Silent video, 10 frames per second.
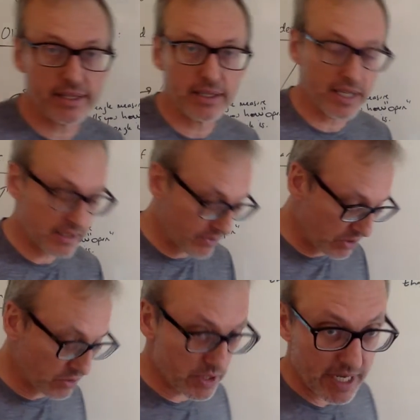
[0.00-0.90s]
that lots of
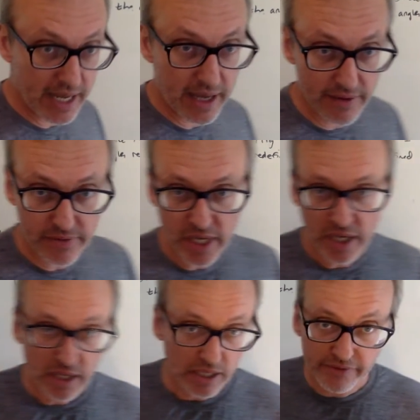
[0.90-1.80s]
students have,
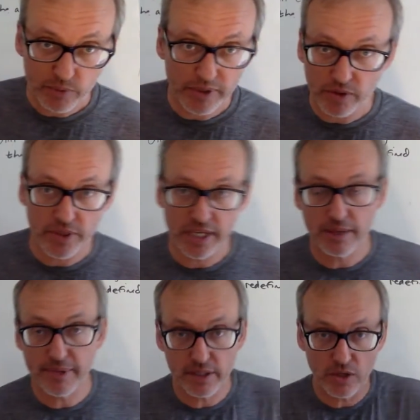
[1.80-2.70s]
even when they're
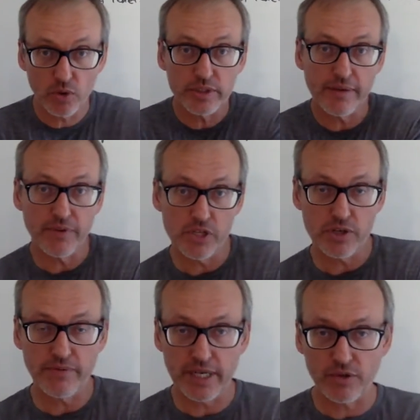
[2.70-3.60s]
thinking about the old
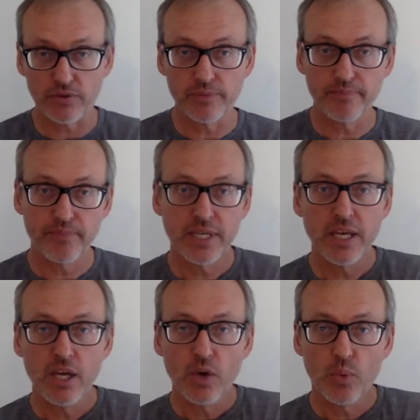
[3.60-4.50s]
definition of angles.
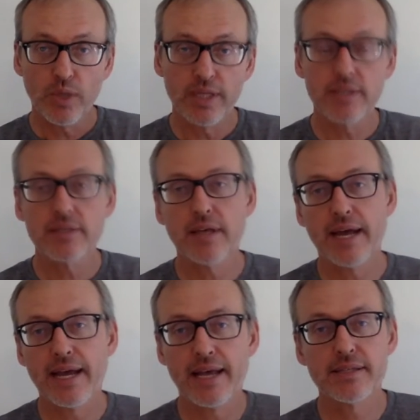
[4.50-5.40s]
When
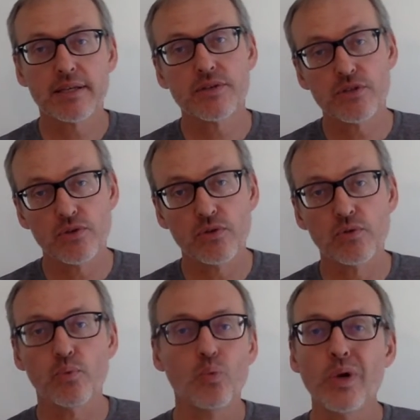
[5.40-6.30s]
I ask a
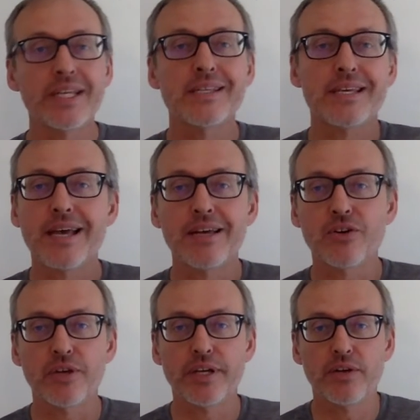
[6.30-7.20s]
student, what is the
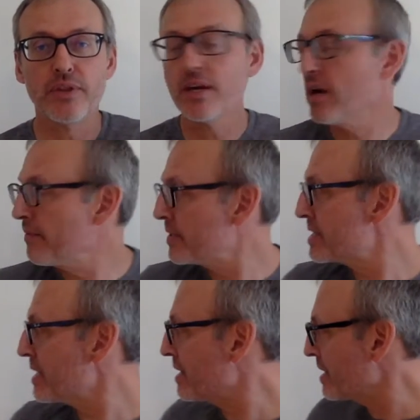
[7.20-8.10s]
angle here? They often
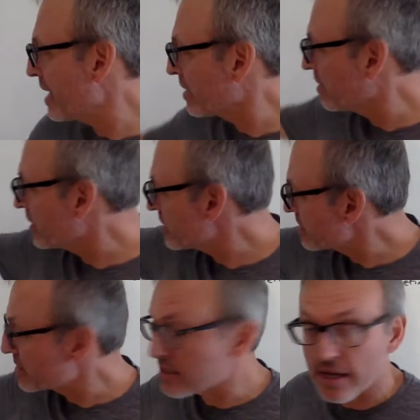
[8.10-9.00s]
say the angle is
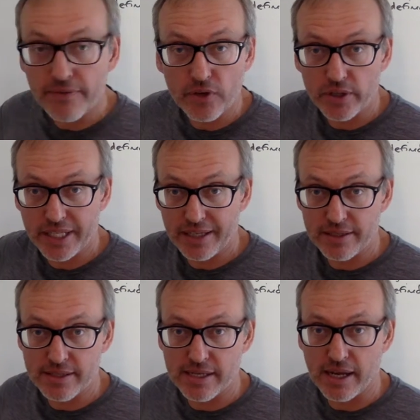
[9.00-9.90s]
the stuff on the
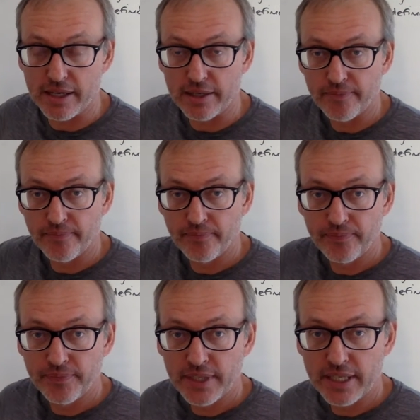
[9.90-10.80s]
inside.
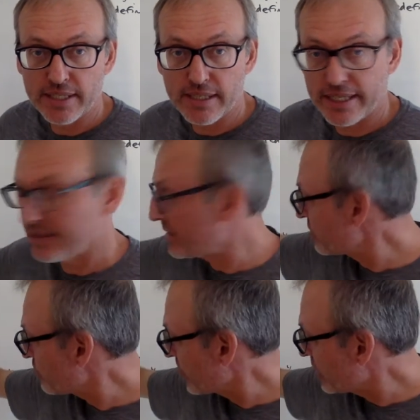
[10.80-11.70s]
It's like
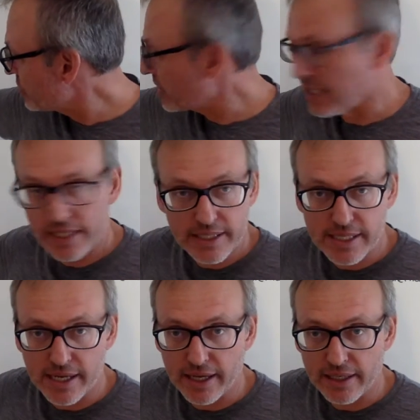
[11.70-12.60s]
this region
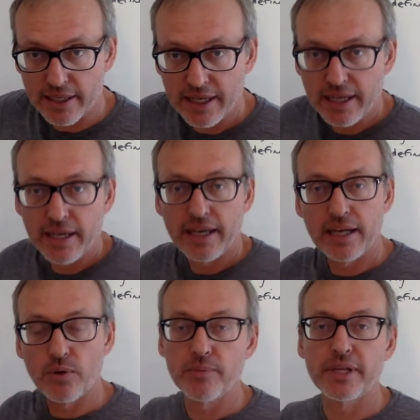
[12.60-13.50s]
inside. And
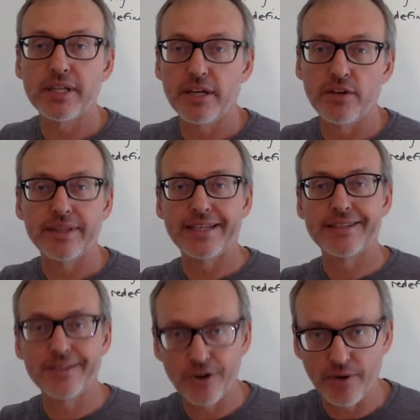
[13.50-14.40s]
I want to be clear, that's
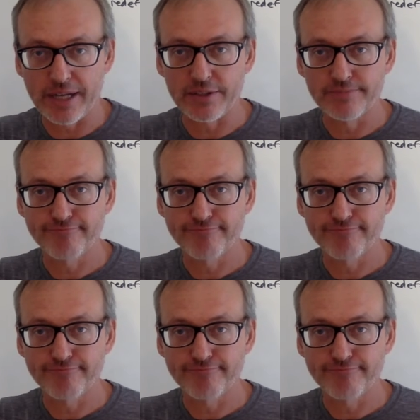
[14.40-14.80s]
incorrect.